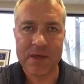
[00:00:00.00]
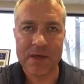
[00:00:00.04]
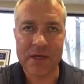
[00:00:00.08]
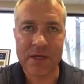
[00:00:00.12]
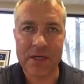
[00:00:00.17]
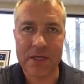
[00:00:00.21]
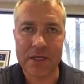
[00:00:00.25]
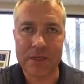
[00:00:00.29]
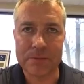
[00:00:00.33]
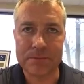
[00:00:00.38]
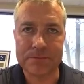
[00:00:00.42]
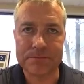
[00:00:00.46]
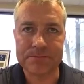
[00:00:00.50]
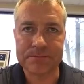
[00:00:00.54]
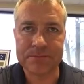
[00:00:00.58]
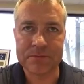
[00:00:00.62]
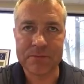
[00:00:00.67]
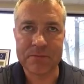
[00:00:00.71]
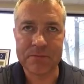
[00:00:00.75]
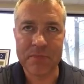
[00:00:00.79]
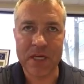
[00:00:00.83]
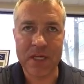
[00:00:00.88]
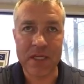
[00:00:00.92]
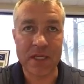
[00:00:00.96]
and
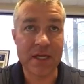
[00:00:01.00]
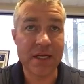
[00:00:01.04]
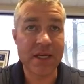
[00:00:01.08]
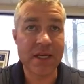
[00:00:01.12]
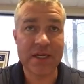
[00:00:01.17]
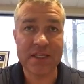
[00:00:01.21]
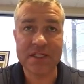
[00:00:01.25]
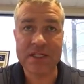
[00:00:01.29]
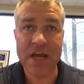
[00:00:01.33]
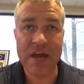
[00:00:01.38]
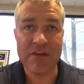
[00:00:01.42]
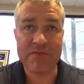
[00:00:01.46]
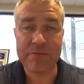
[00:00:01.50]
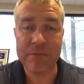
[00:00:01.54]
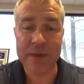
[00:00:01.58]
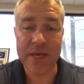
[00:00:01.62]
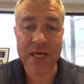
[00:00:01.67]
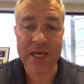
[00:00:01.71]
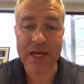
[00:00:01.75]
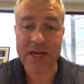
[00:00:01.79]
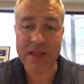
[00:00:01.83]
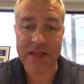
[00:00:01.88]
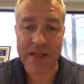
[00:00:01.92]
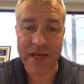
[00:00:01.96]
Lynn doesn't have to
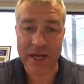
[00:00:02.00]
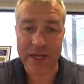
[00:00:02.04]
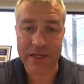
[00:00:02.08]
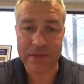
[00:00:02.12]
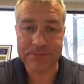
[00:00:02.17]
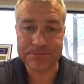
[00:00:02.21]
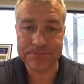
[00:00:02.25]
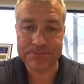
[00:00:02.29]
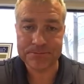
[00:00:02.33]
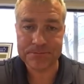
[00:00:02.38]
pay any of that.